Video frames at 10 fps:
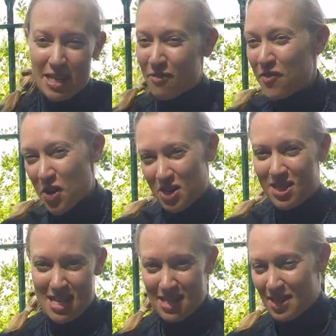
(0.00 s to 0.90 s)
the first
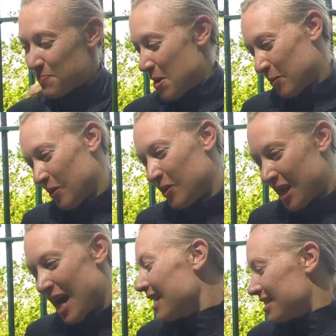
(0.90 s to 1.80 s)
thing that people look
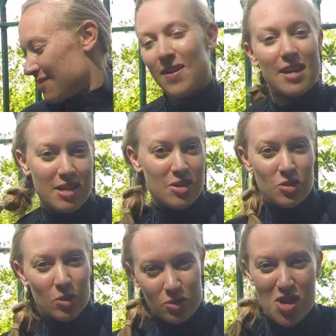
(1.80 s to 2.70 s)
at is the fact that it's
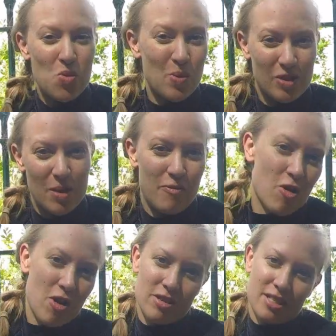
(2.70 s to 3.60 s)
got 2 wheels up
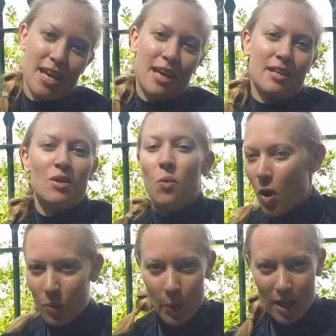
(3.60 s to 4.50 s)
front and
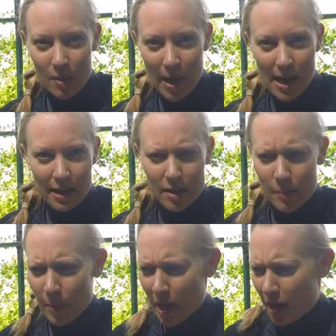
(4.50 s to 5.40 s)
1 wheel at the back,
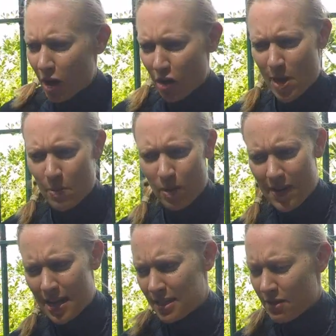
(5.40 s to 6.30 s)
but a lot of people have
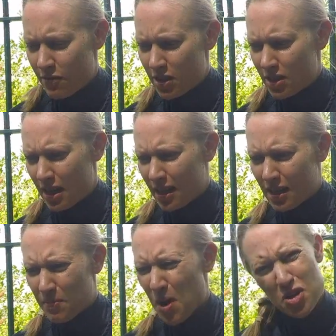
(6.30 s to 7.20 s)
asked if it's like
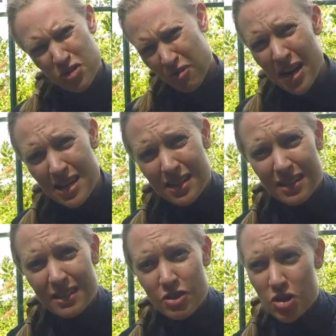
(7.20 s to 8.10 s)
a trike
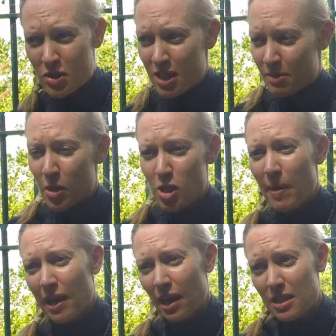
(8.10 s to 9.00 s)
and do you need a
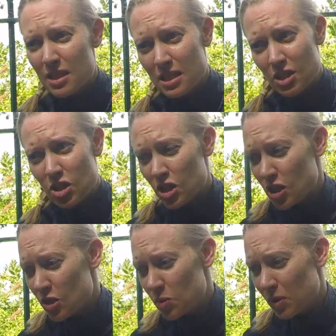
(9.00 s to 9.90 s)
motorbike licence to
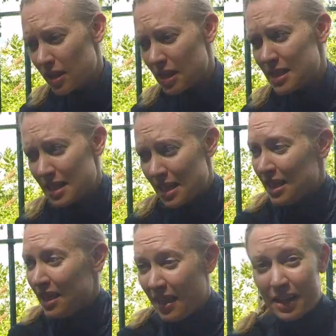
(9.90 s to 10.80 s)
use one of these.
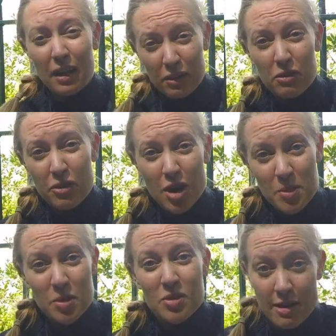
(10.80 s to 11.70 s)
I can confirm
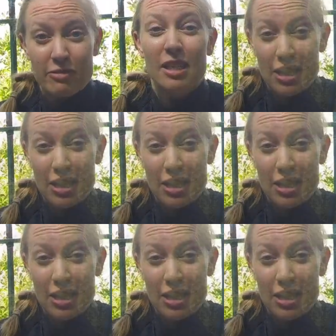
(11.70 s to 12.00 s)
you definitely